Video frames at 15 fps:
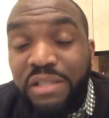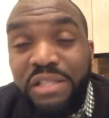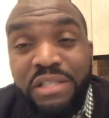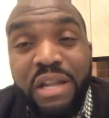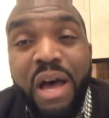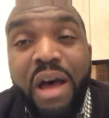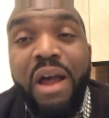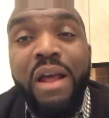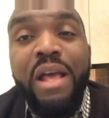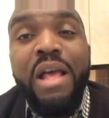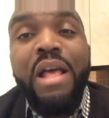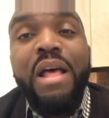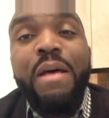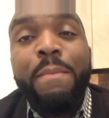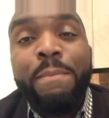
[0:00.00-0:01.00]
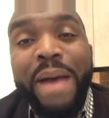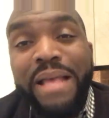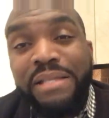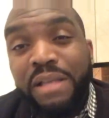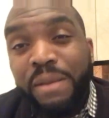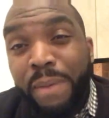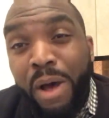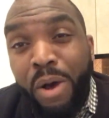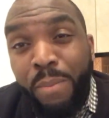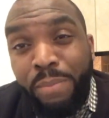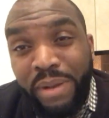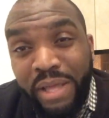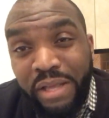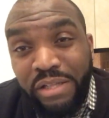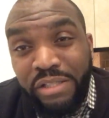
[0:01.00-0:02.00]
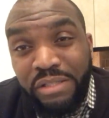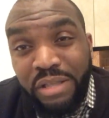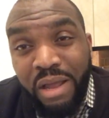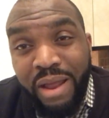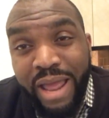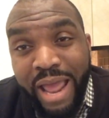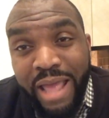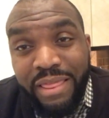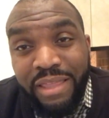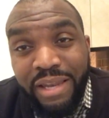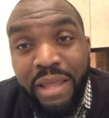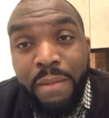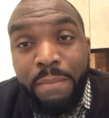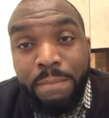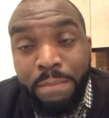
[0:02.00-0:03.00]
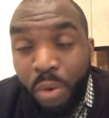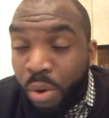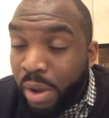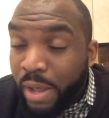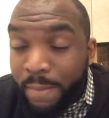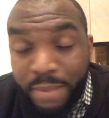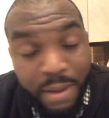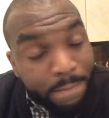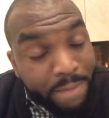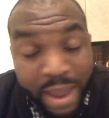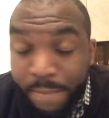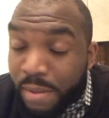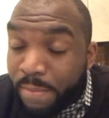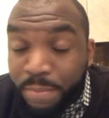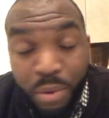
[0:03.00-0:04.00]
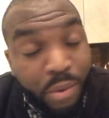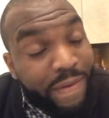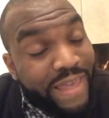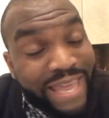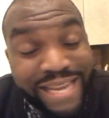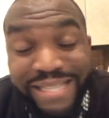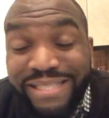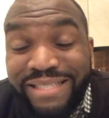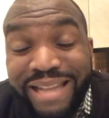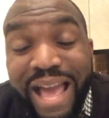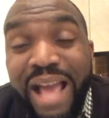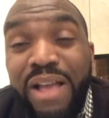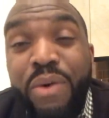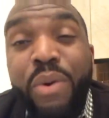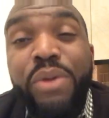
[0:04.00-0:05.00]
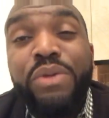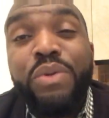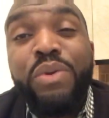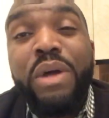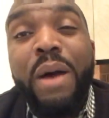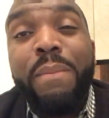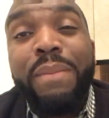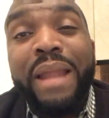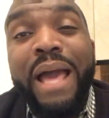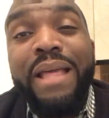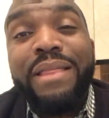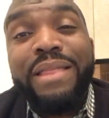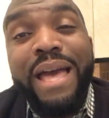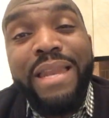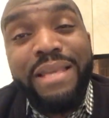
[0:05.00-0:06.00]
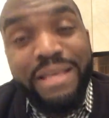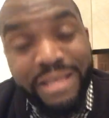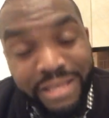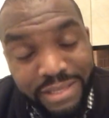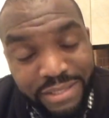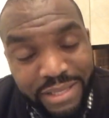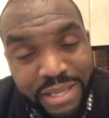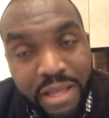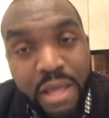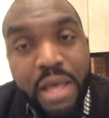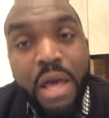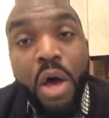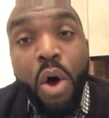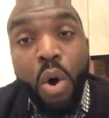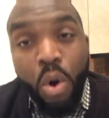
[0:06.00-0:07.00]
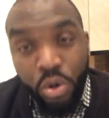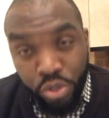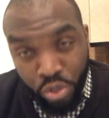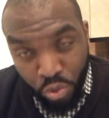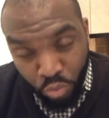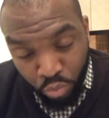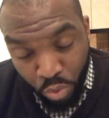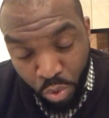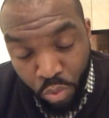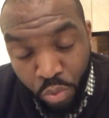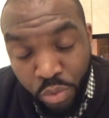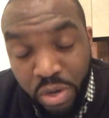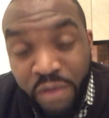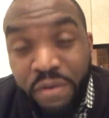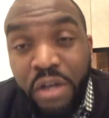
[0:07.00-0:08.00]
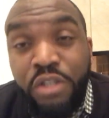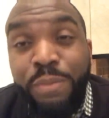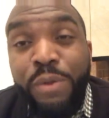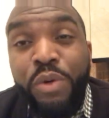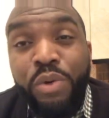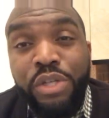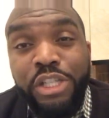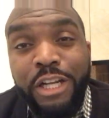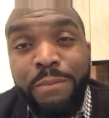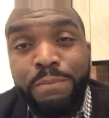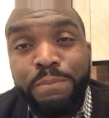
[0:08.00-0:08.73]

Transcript: Star basketball player, star athlete, baby boy, it is not going to come like that easy on your road of entrepreneurship,